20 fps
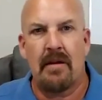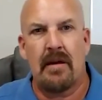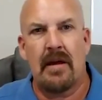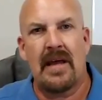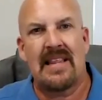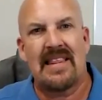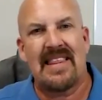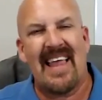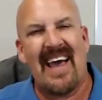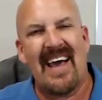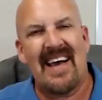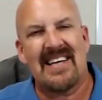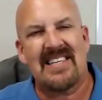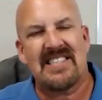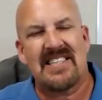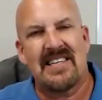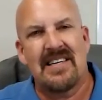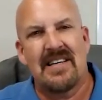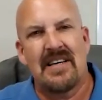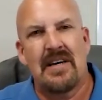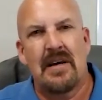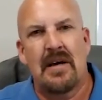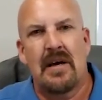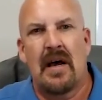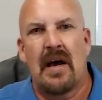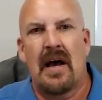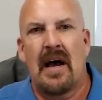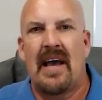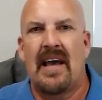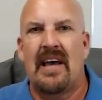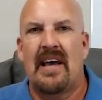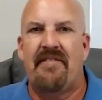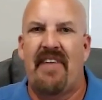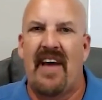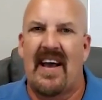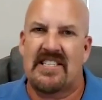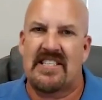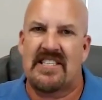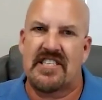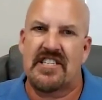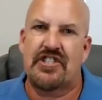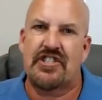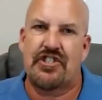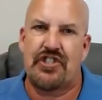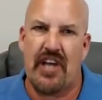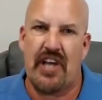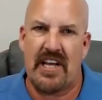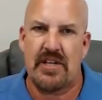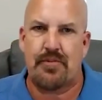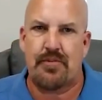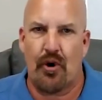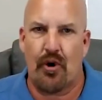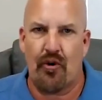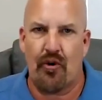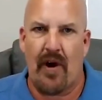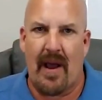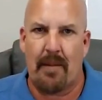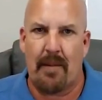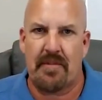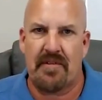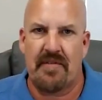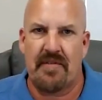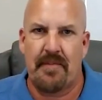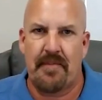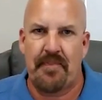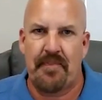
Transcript: And last, advanced exchange programs.